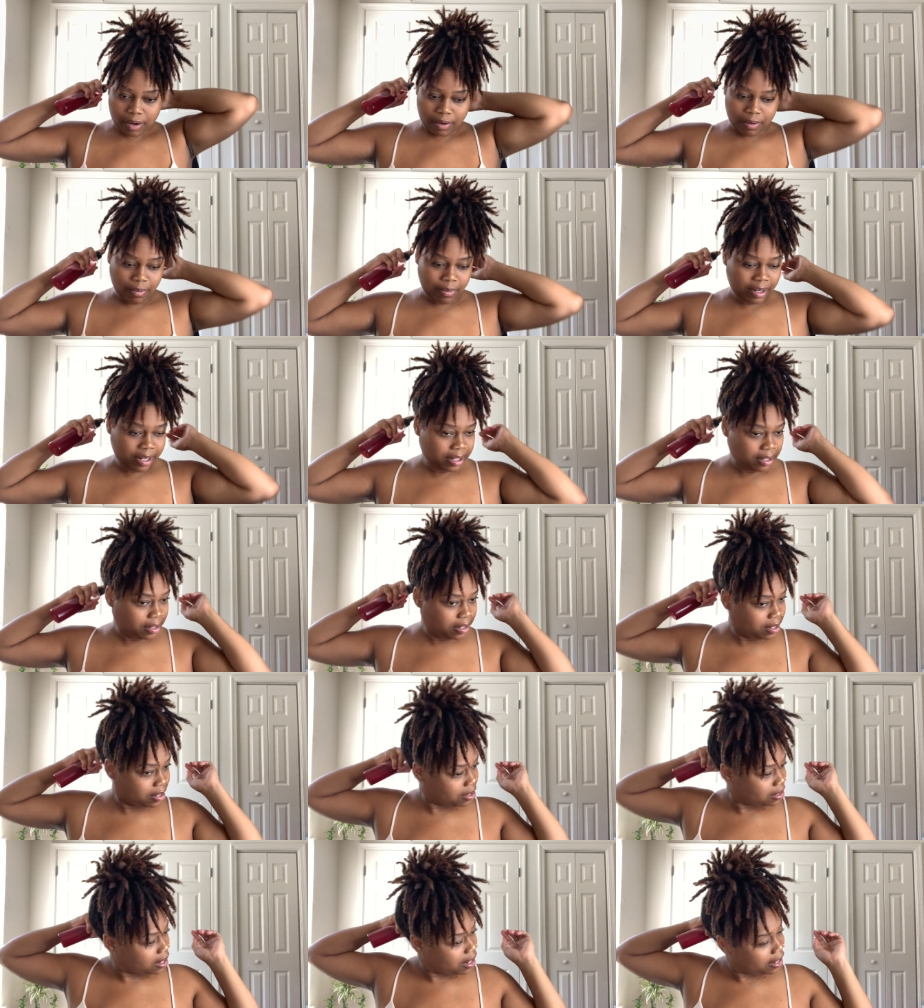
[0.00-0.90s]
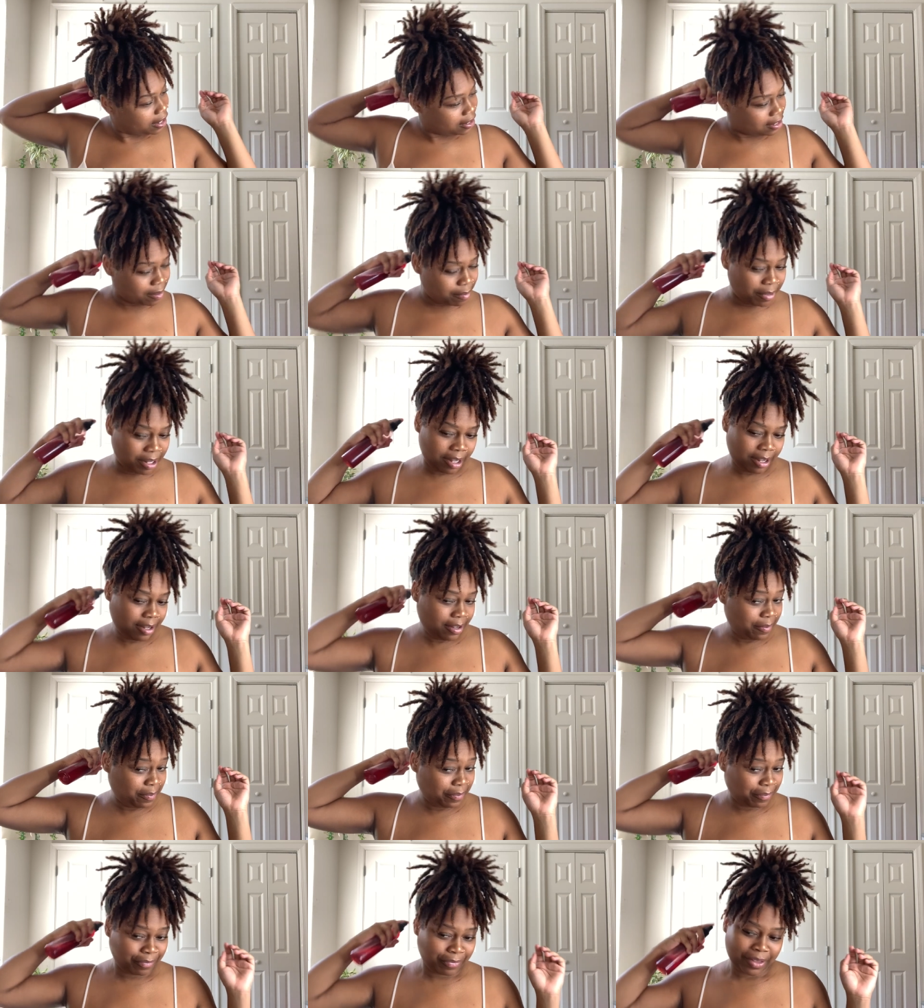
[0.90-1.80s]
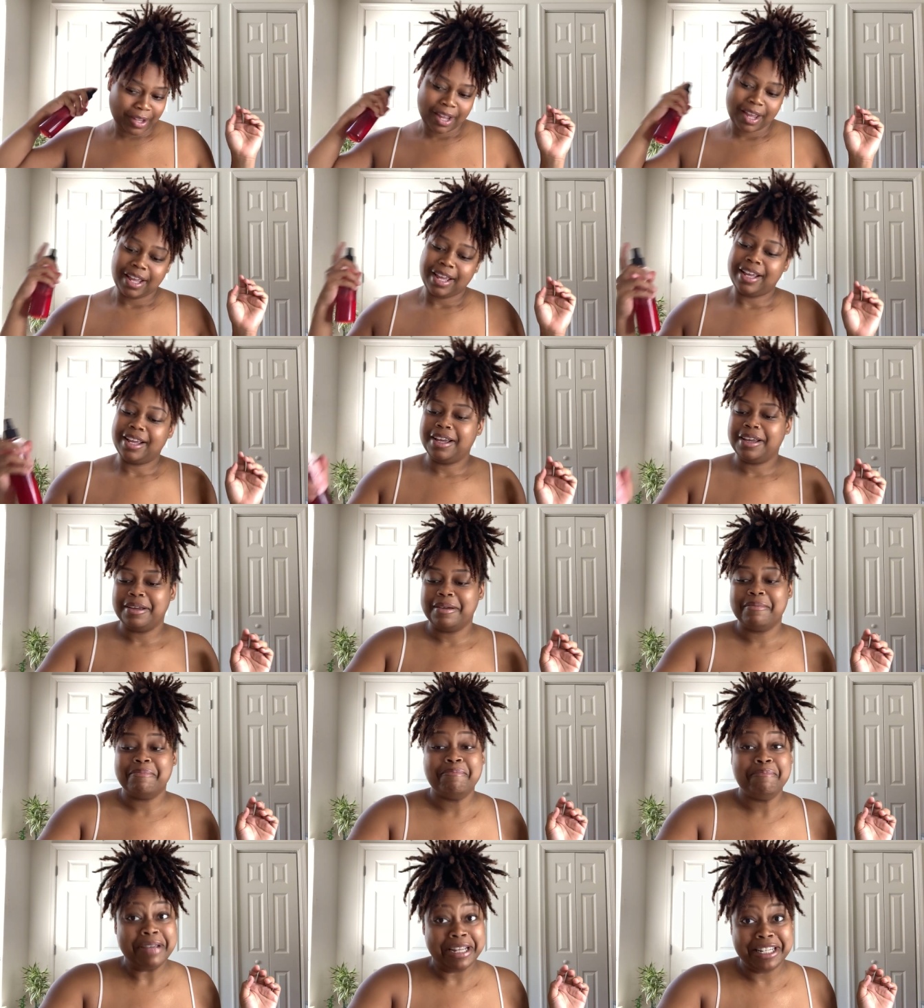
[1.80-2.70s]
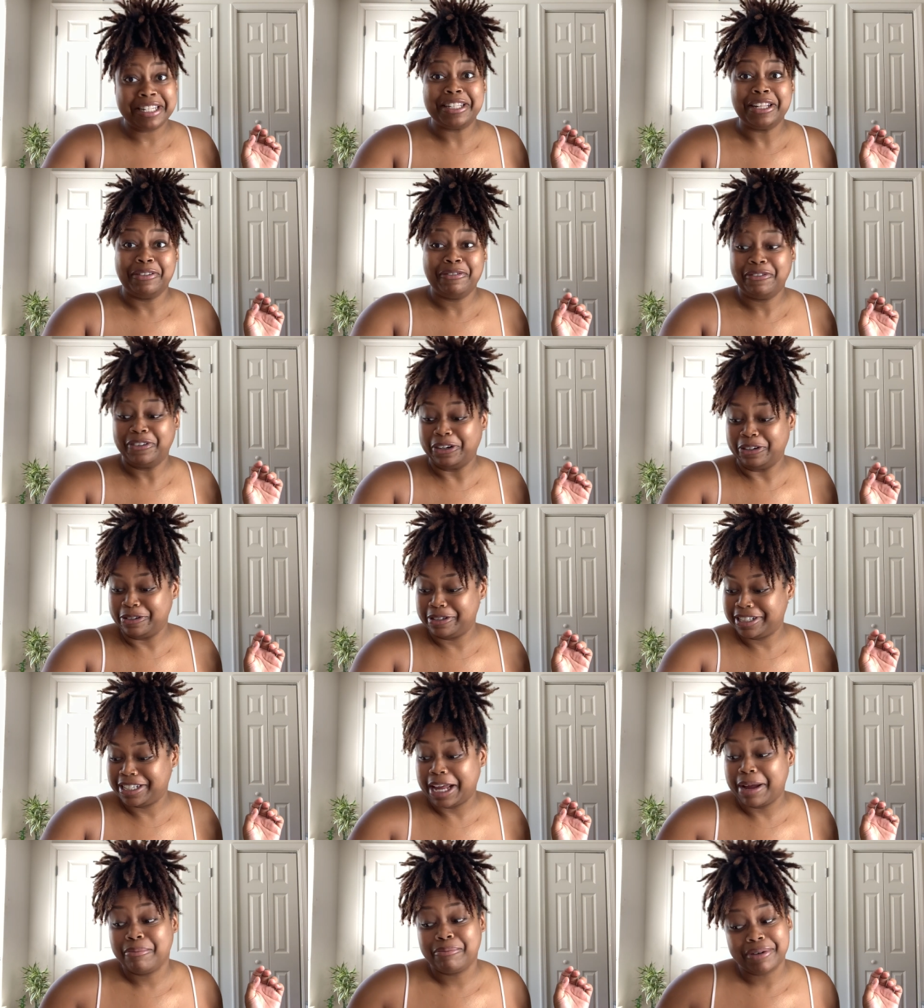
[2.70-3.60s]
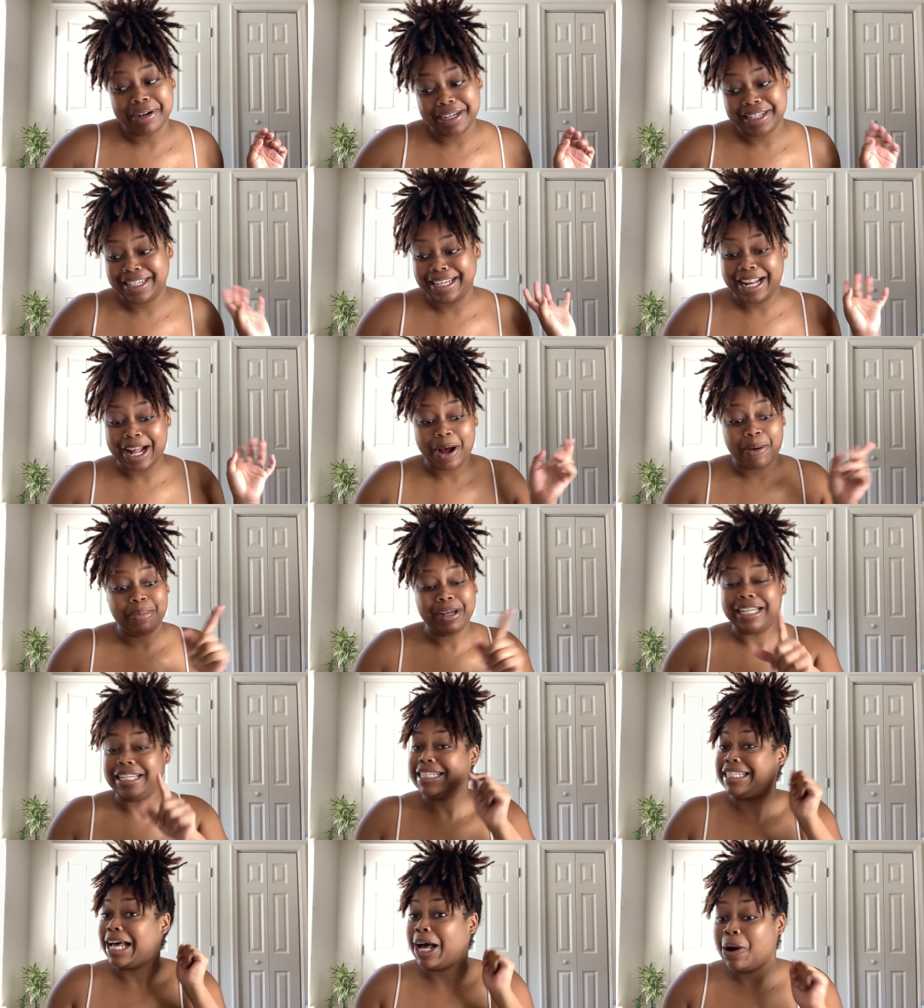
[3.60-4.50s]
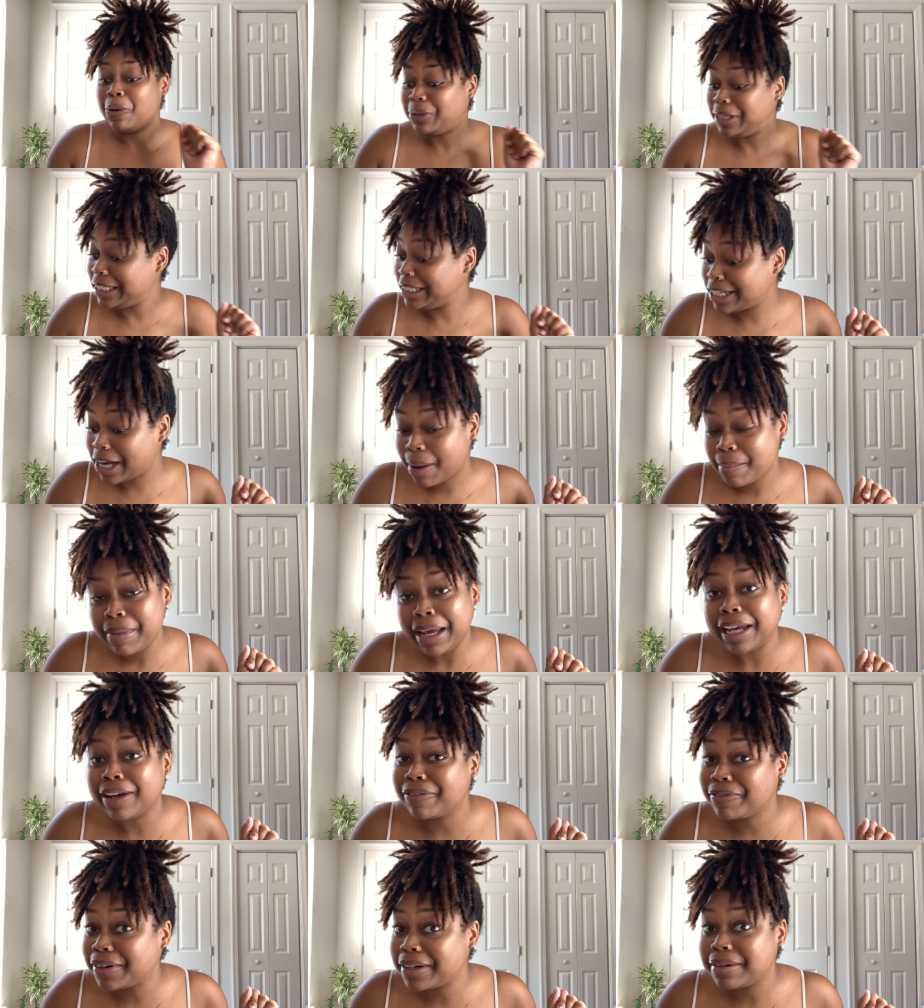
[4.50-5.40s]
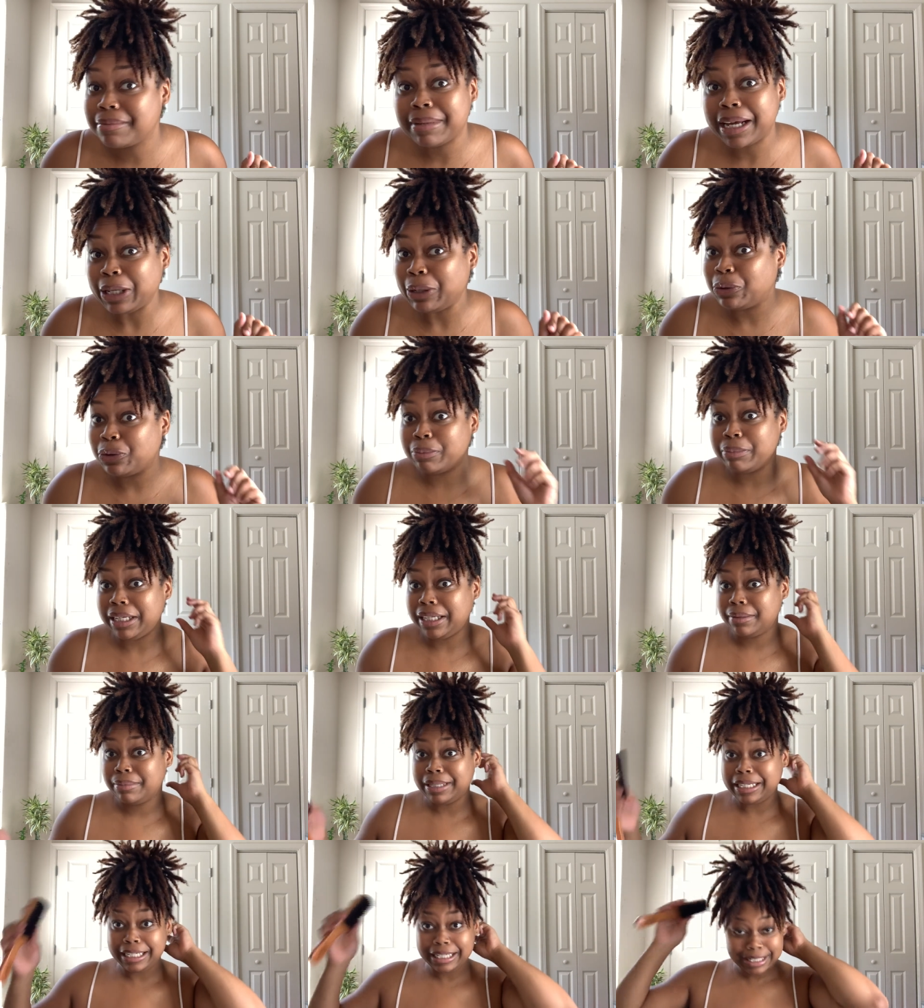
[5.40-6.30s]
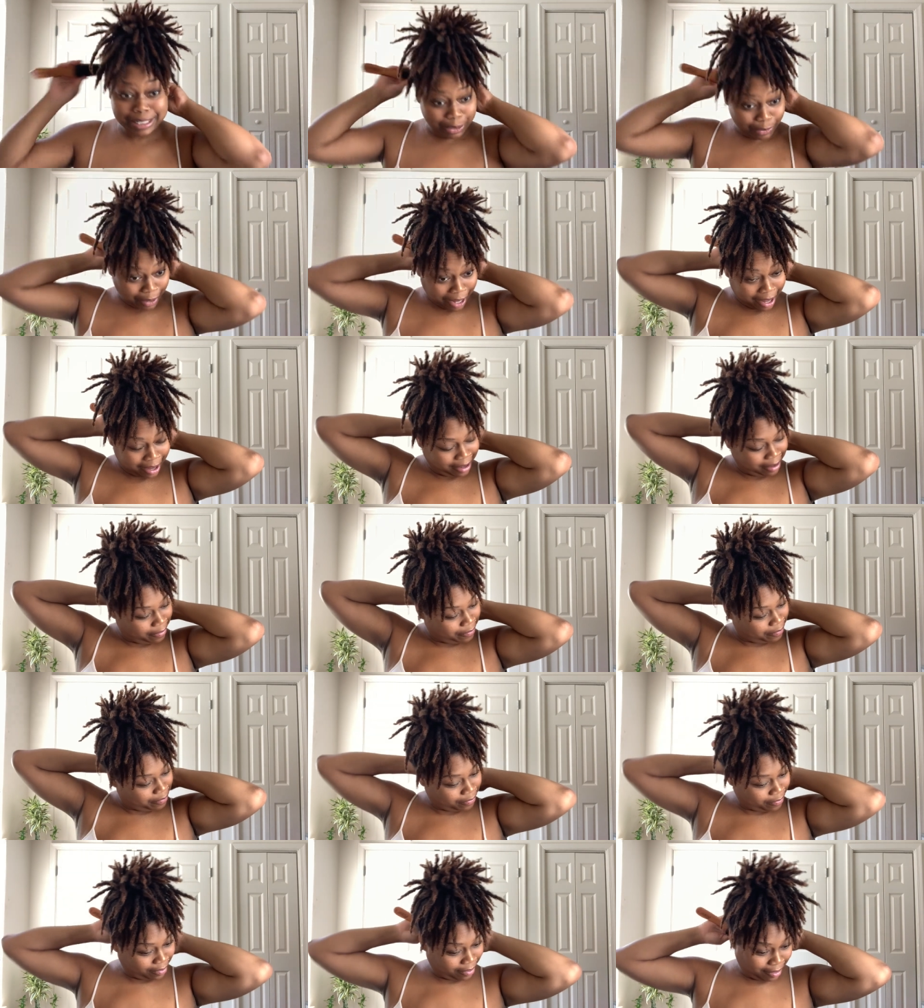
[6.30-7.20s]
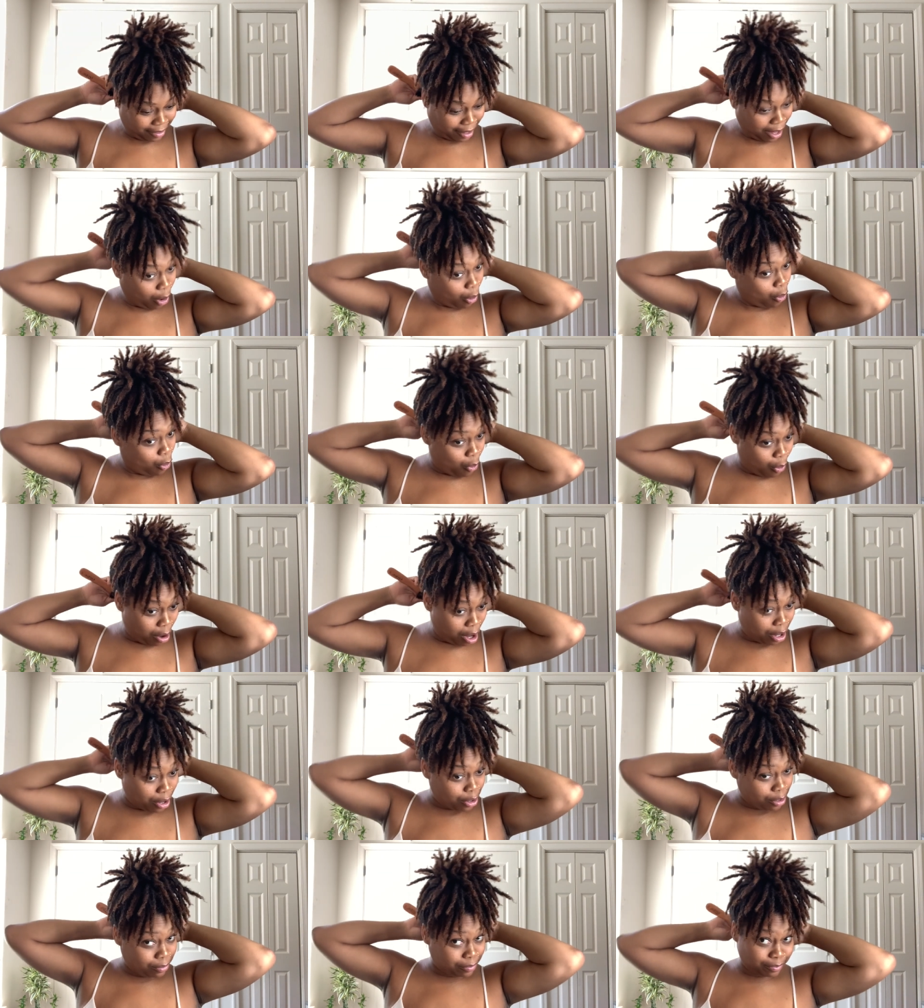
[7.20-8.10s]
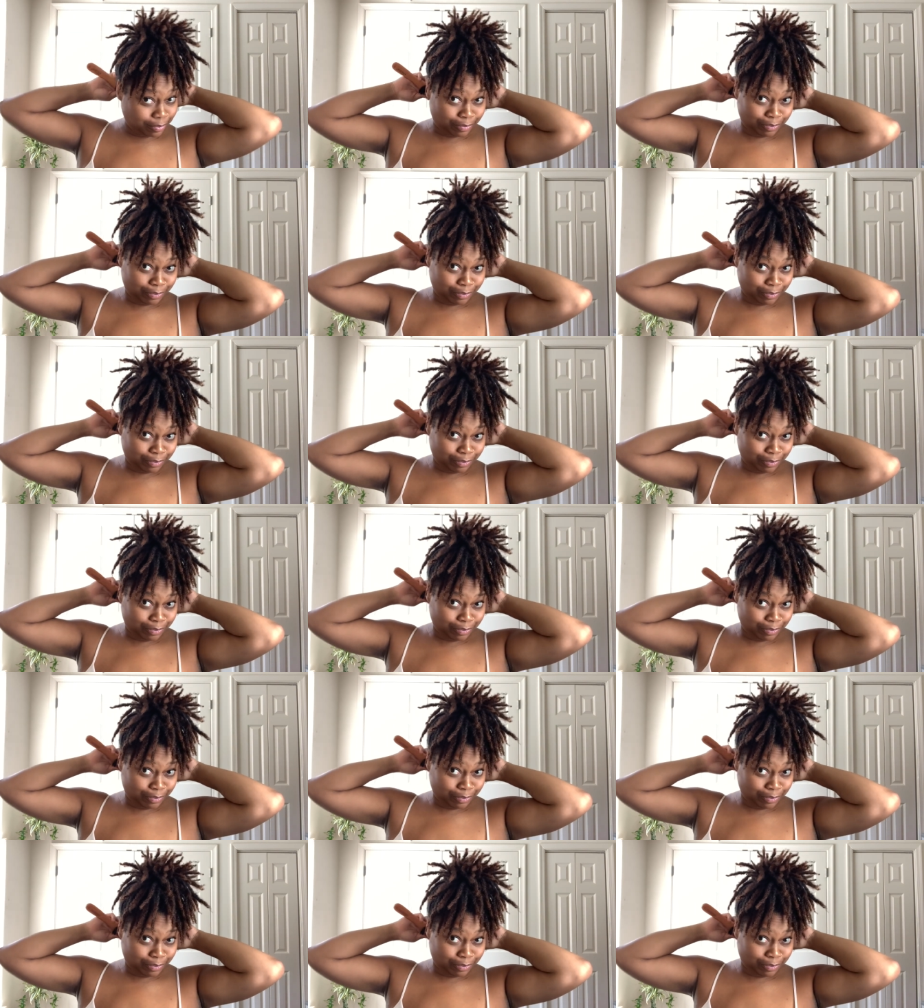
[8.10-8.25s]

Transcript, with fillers: what it looks like. Let me mist it first and brush it out because I don't need y'all making fun of my little B two Bs, okay? Okay.